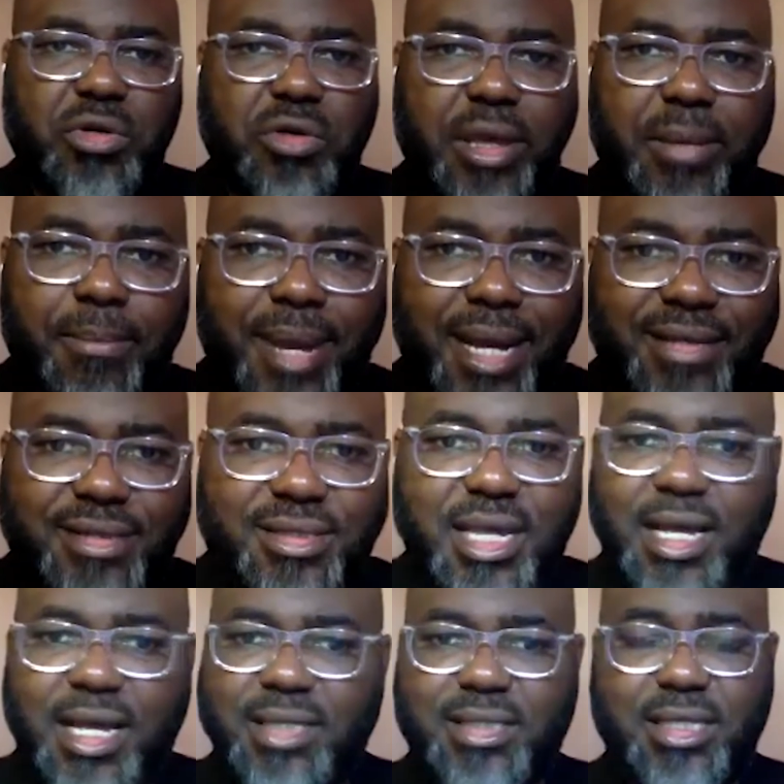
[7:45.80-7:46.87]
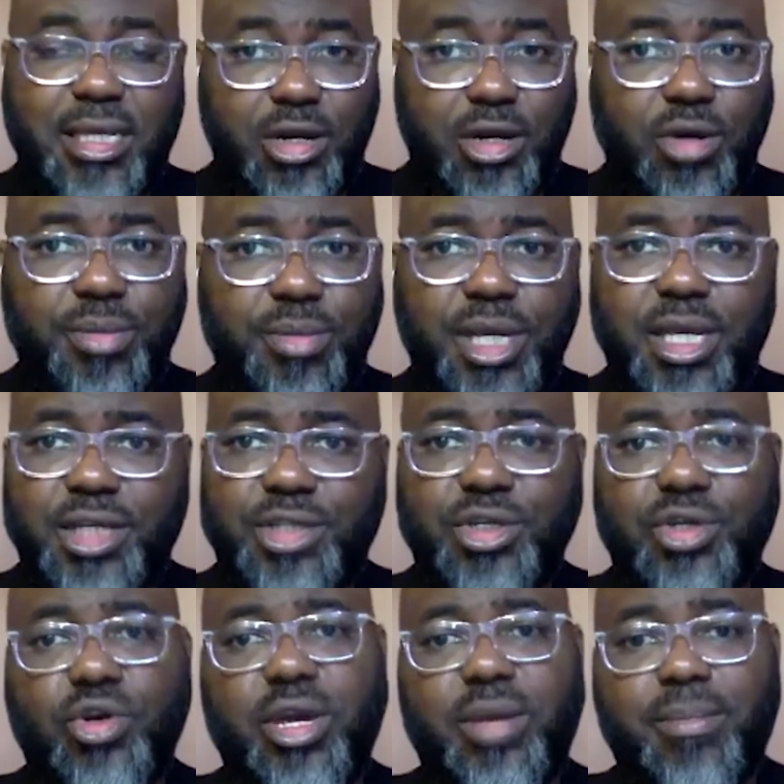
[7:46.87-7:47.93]
you know, a master's in
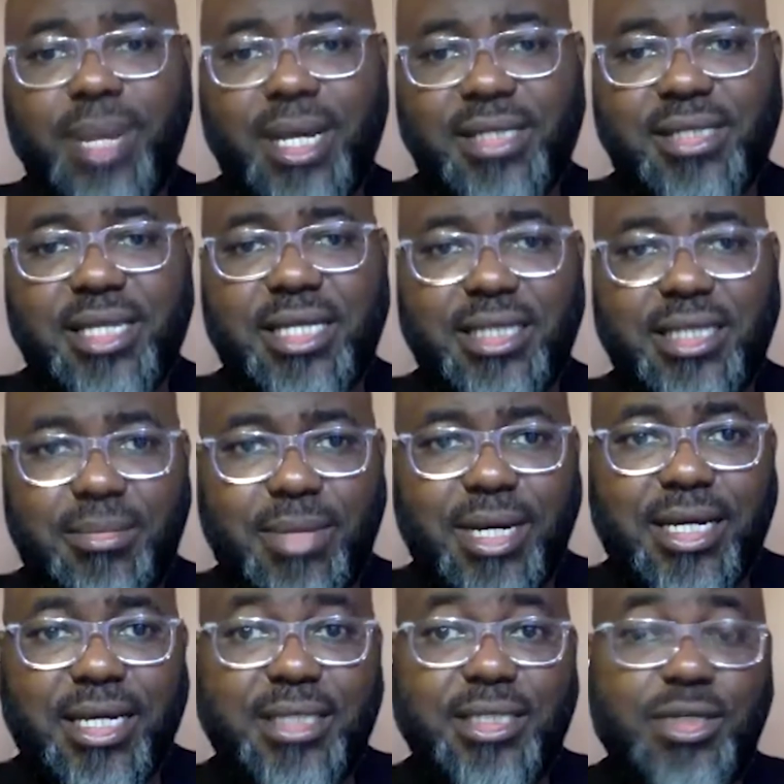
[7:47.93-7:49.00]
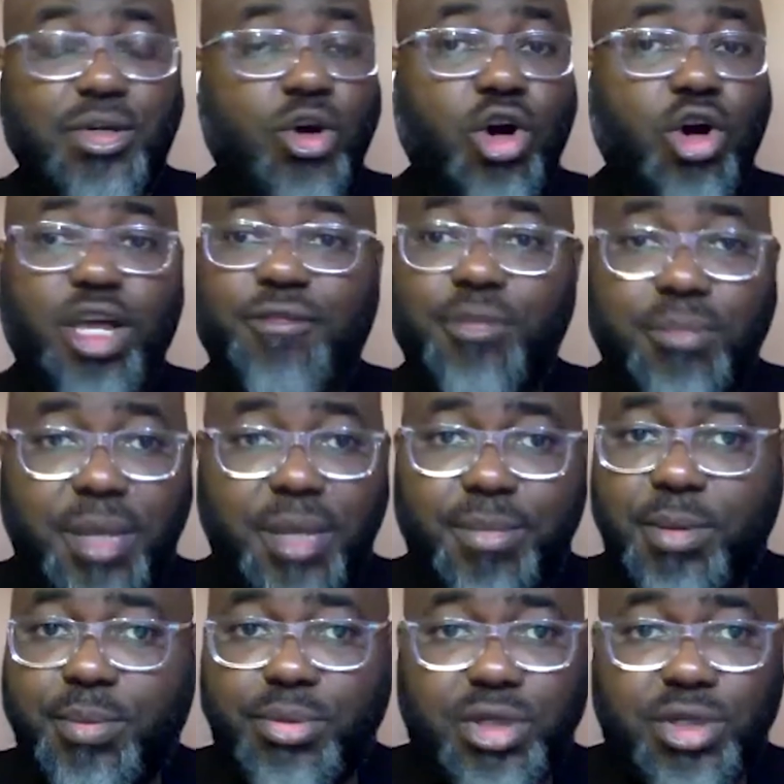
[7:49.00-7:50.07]
communication or a master's in marketing, or even
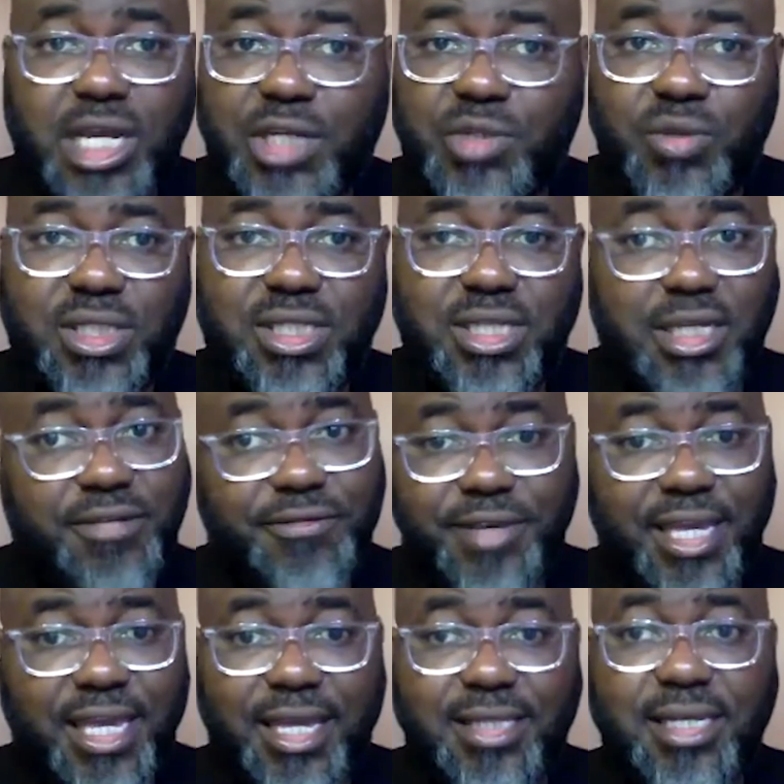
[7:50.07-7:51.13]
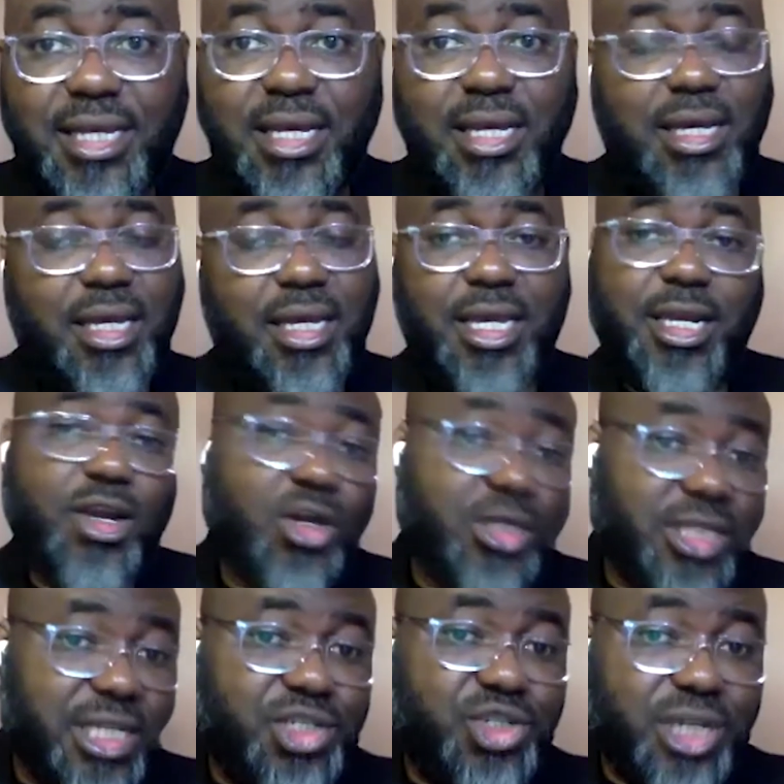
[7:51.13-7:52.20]
maybe a postgraduate certificate in
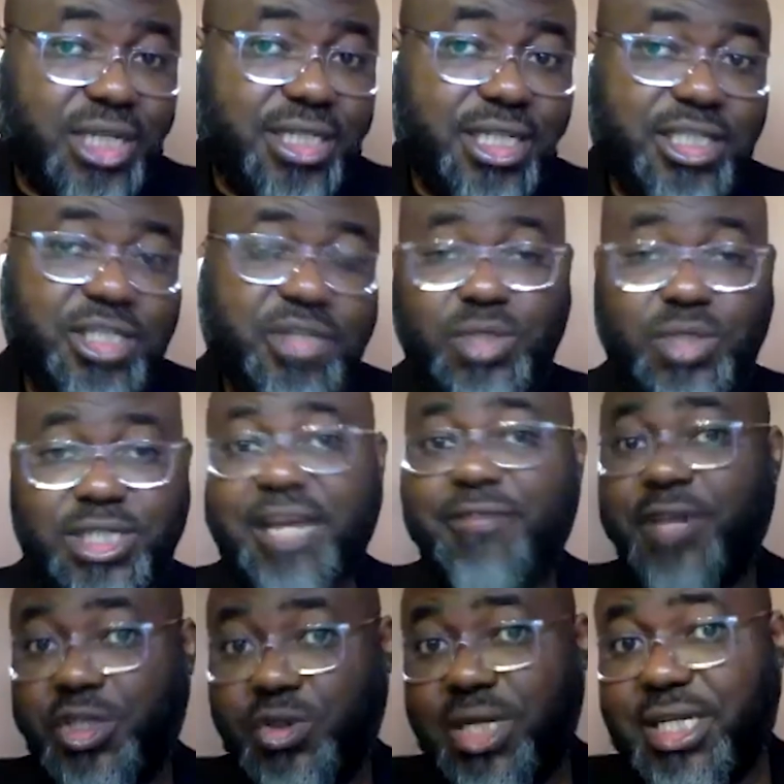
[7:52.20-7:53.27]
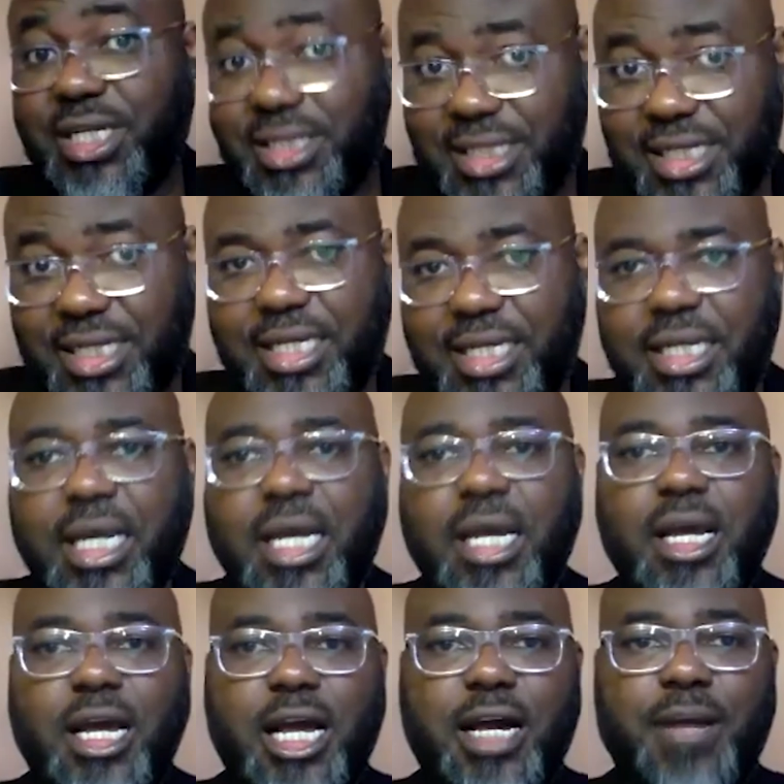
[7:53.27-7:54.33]
content strategy, which I eventually did,
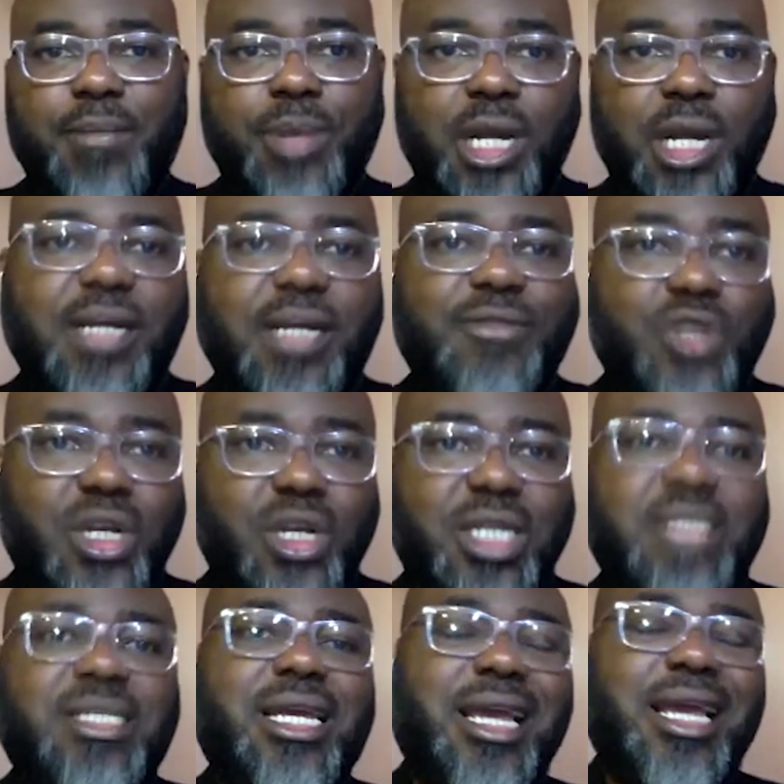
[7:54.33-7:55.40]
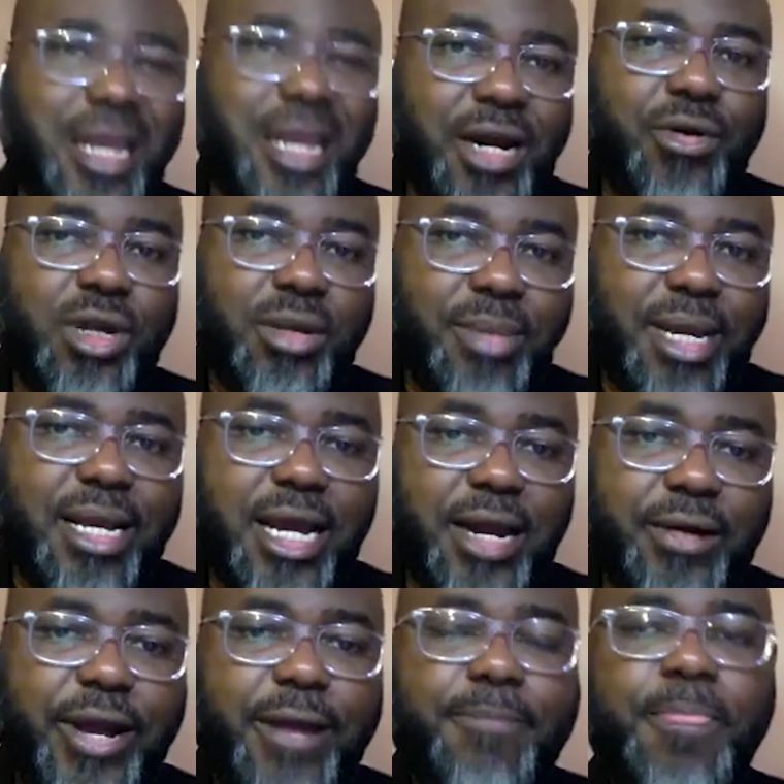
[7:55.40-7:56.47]
um, but I'll have done it earlier on in my
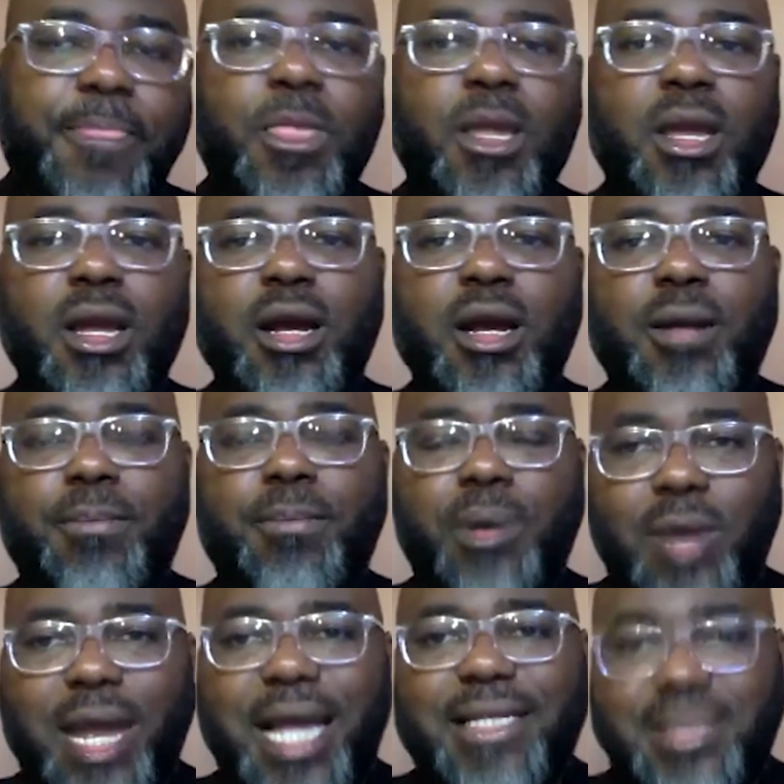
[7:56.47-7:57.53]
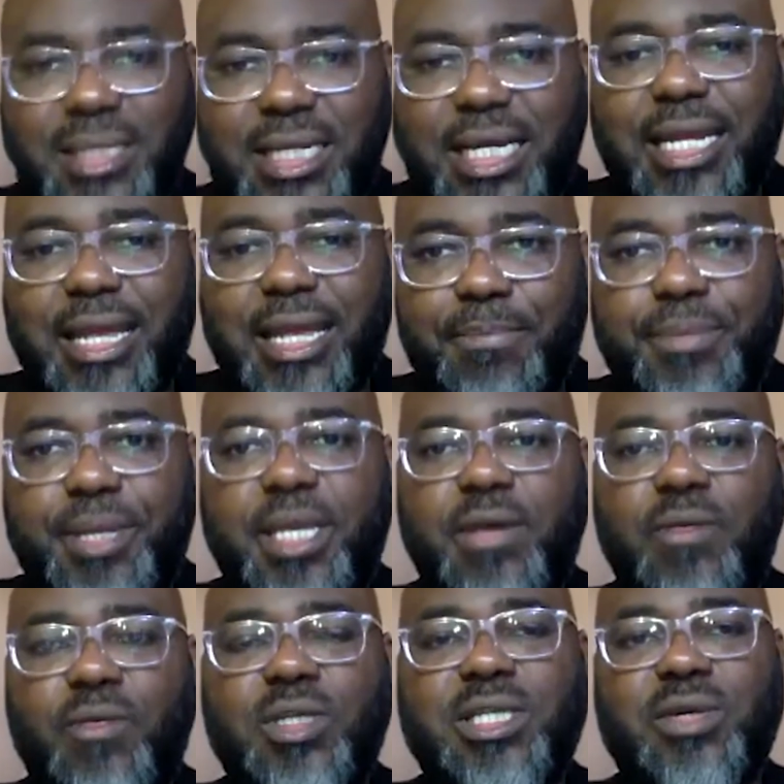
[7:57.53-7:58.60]
career. But why I did an
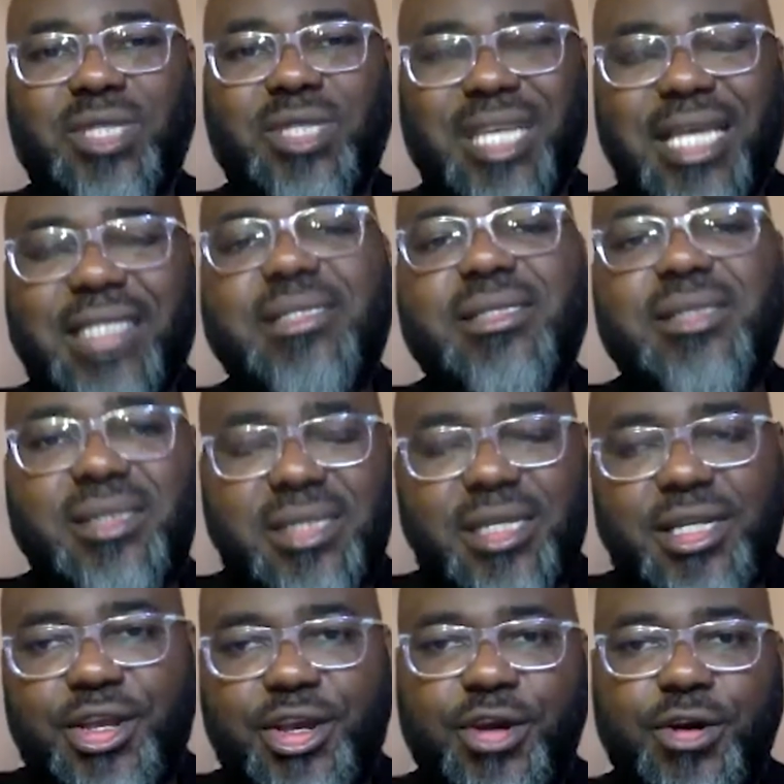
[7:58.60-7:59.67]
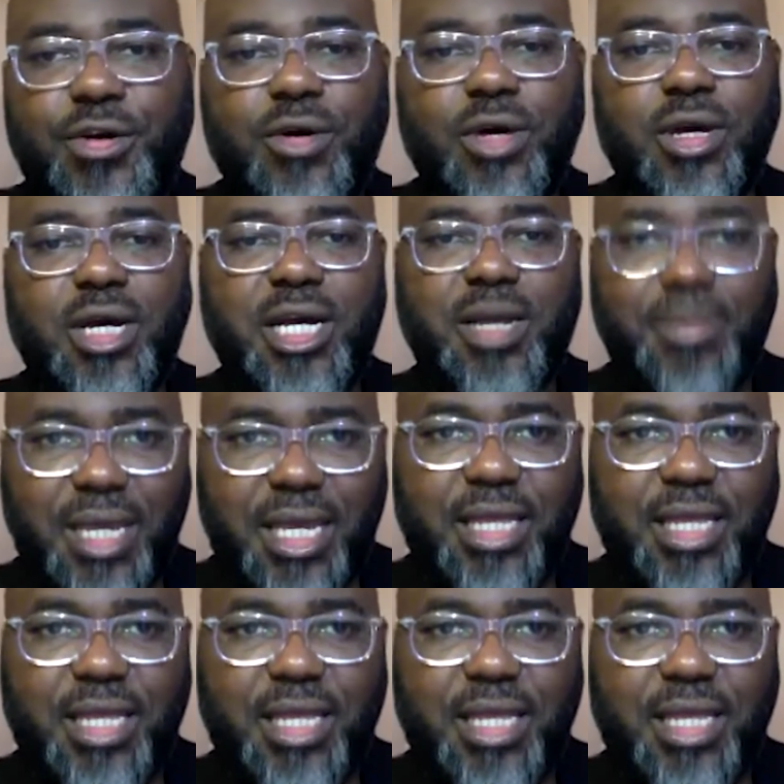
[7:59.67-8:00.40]
MBA was I was getting senior um,